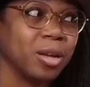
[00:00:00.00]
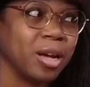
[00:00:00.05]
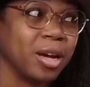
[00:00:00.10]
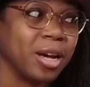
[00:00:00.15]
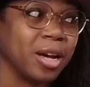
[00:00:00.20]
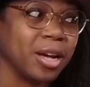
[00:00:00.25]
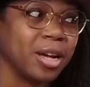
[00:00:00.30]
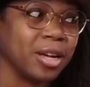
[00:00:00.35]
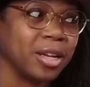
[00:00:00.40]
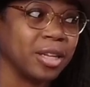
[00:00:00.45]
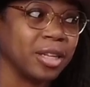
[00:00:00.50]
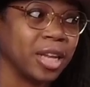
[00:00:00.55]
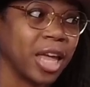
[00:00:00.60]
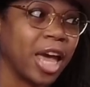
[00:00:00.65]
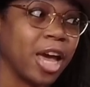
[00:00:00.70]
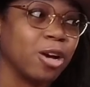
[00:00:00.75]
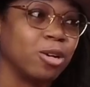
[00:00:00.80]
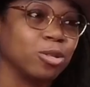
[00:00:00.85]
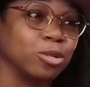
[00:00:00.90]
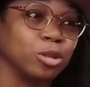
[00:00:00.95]

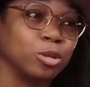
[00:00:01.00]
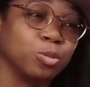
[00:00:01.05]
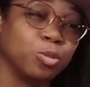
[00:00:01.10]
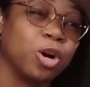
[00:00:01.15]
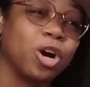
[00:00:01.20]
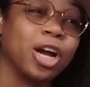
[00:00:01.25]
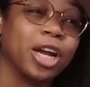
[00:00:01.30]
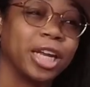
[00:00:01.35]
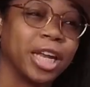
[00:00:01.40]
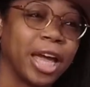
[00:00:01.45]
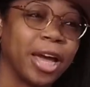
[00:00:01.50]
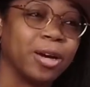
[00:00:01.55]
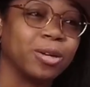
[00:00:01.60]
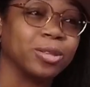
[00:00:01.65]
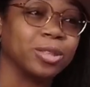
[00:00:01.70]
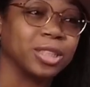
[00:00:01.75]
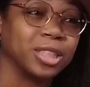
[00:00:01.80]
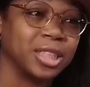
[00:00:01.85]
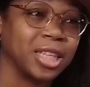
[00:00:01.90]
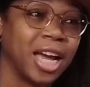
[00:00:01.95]
bar and
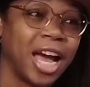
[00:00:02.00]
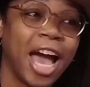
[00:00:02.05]
lounge,